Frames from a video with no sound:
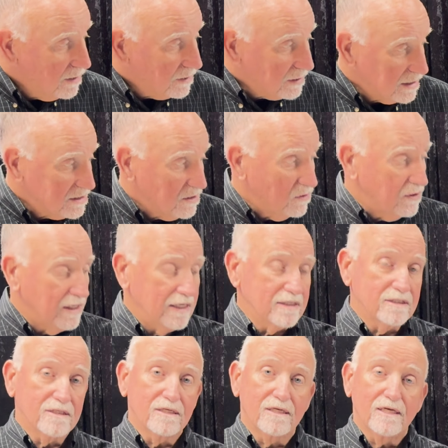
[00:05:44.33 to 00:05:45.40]

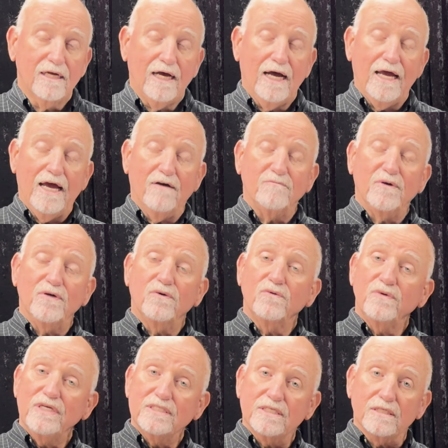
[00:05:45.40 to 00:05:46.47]
Razones. I have my own
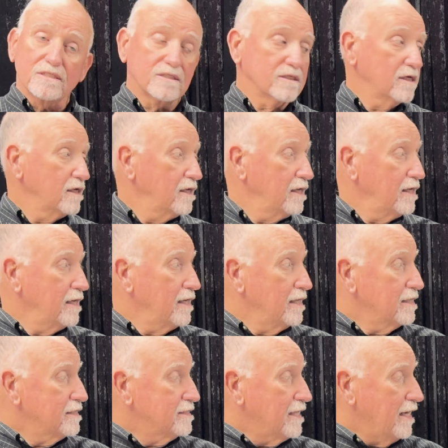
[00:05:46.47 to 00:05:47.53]
reasons.
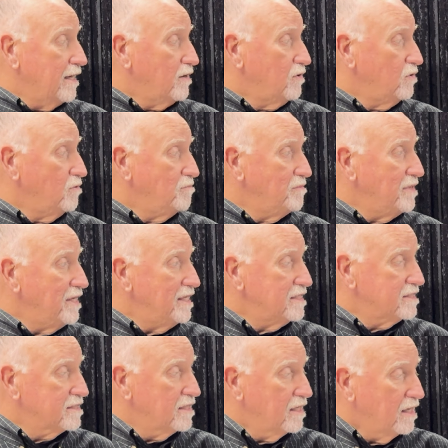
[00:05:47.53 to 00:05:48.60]
Tengo
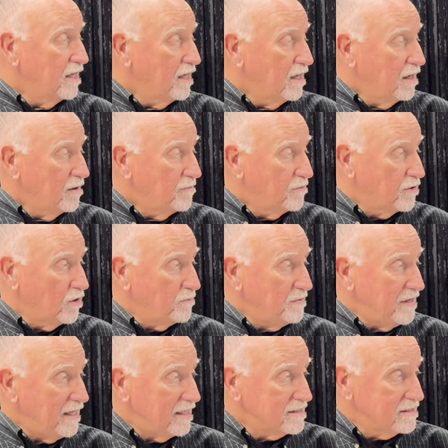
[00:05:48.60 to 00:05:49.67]
mis
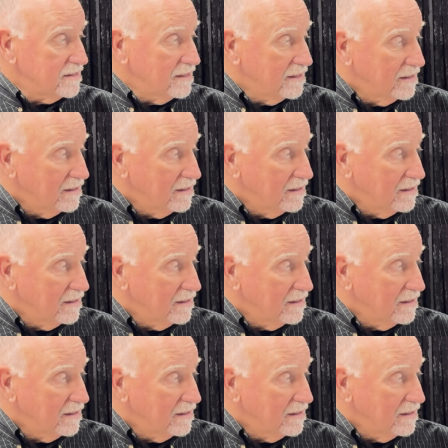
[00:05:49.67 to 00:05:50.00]
propias